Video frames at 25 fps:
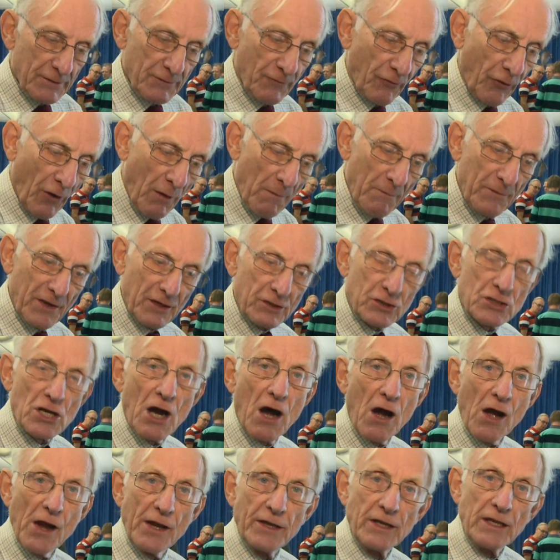from the
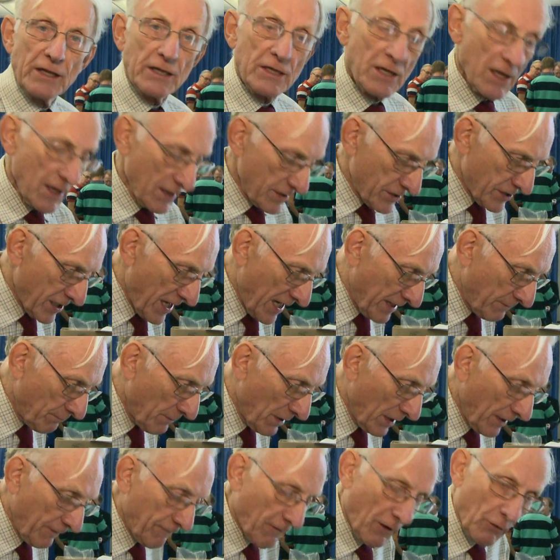tiny ten
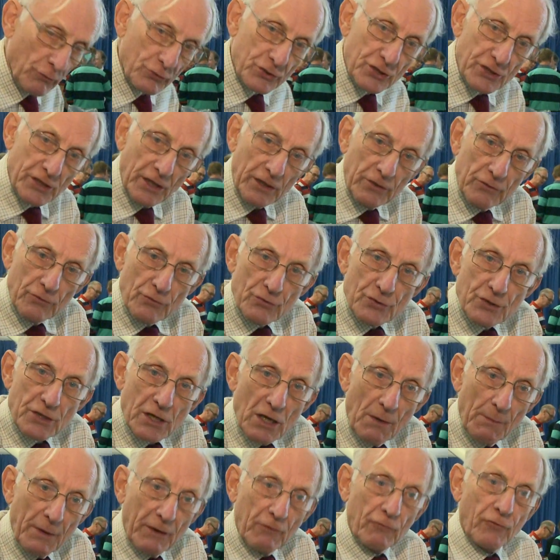millivolt signals
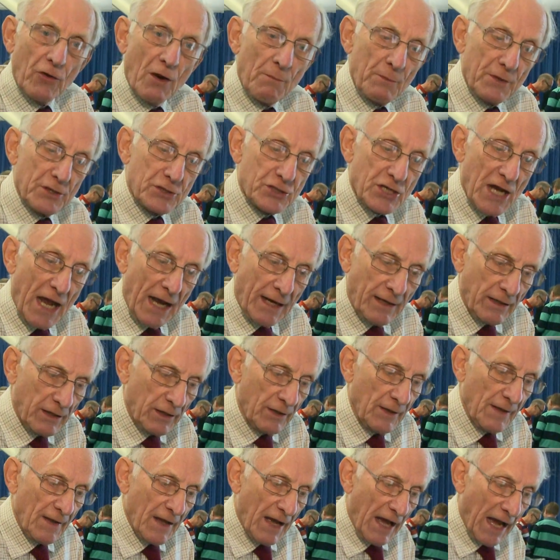coming from the tank,
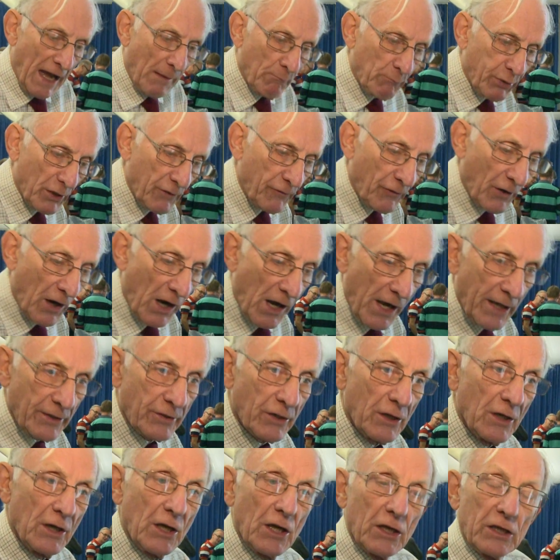amplified,
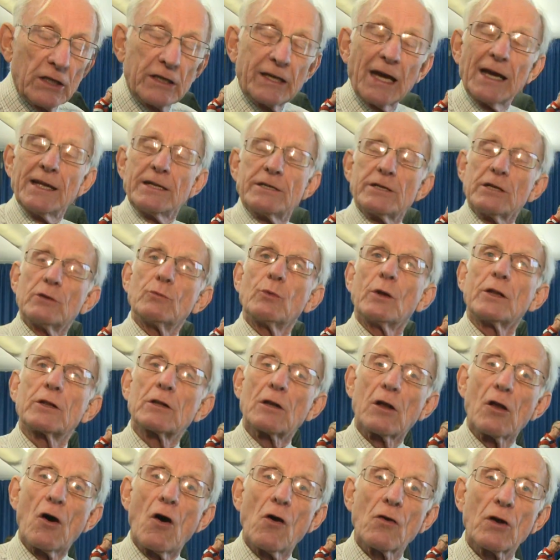gated with
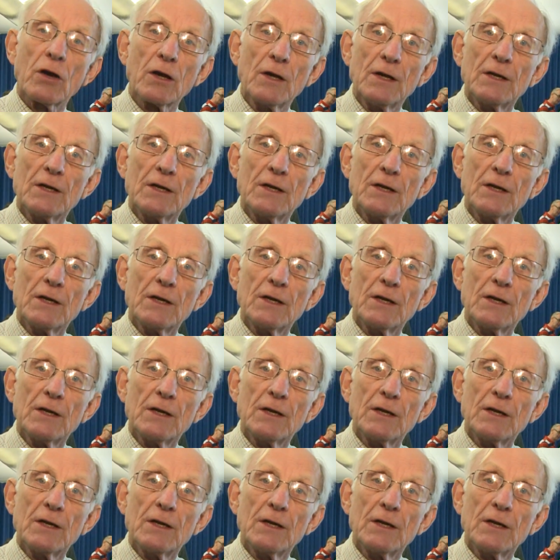clock,